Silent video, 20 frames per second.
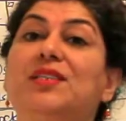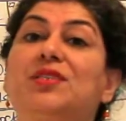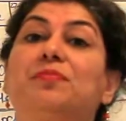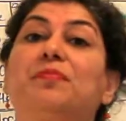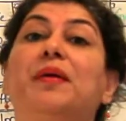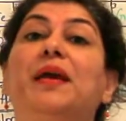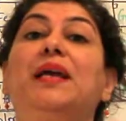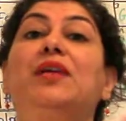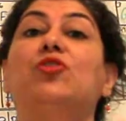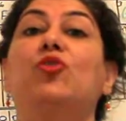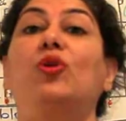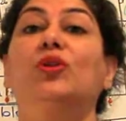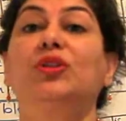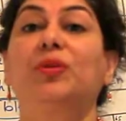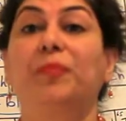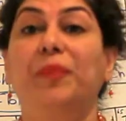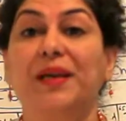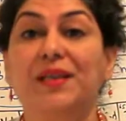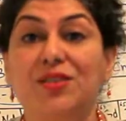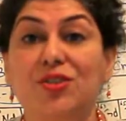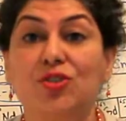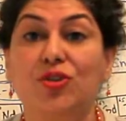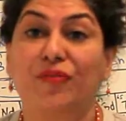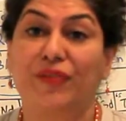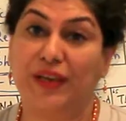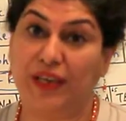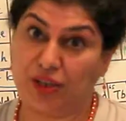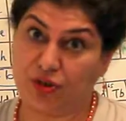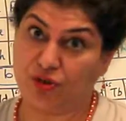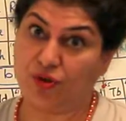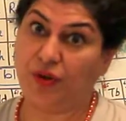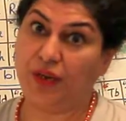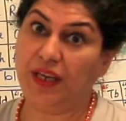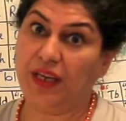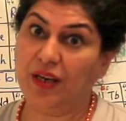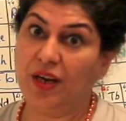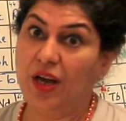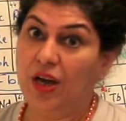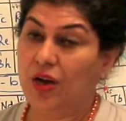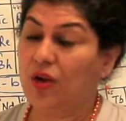is made on the basis of
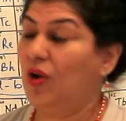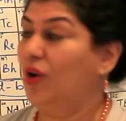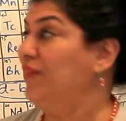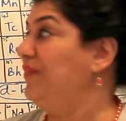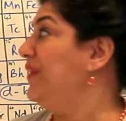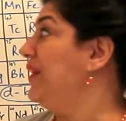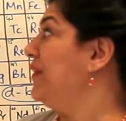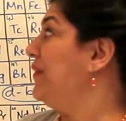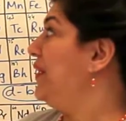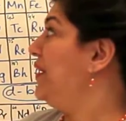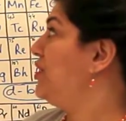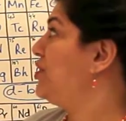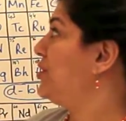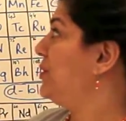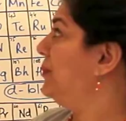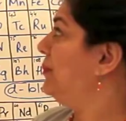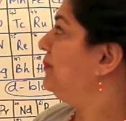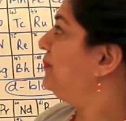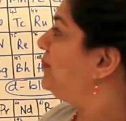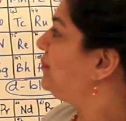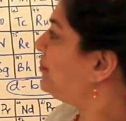electronic configuration.